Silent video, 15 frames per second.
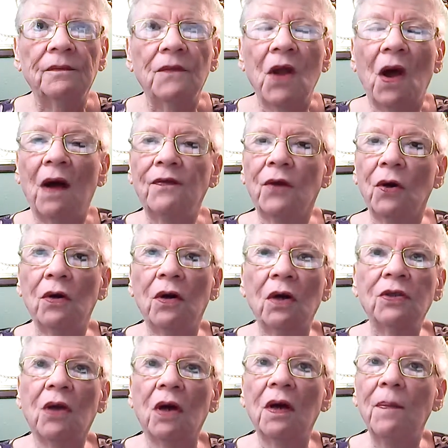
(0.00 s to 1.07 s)
Now, if
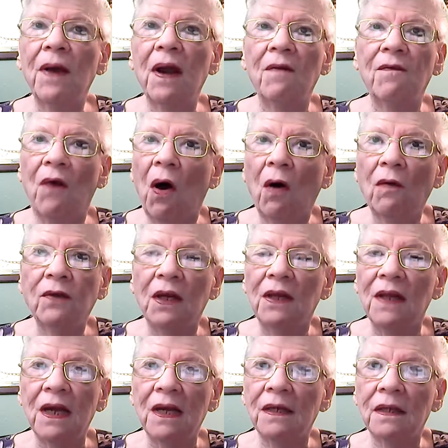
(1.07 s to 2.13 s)
Google's going to be involved in
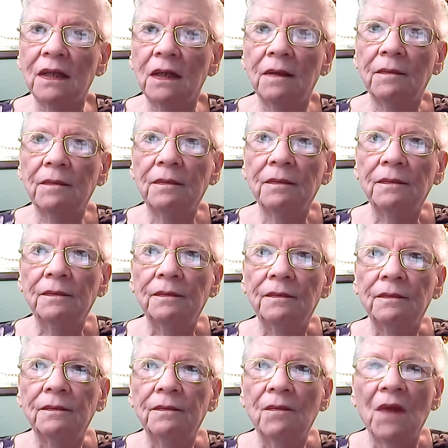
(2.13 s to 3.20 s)
this,
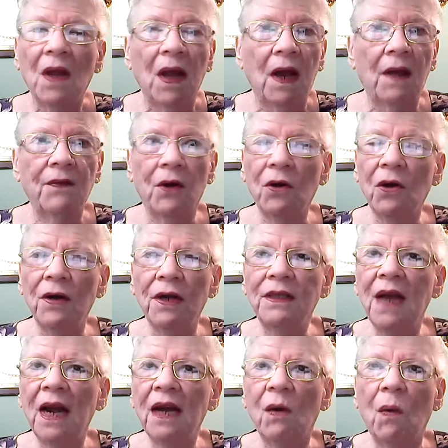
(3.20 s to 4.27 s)
and they're going to
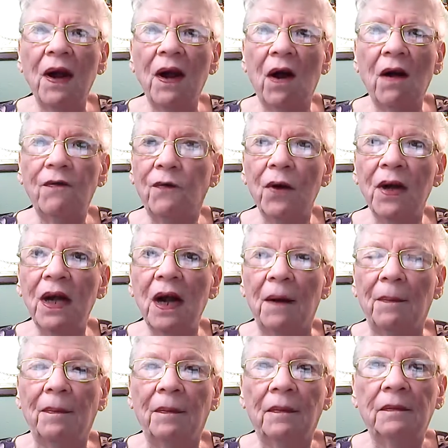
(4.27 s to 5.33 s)
take away our
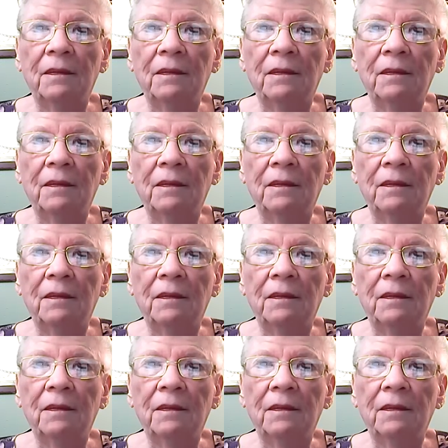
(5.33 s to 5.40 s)
freedom,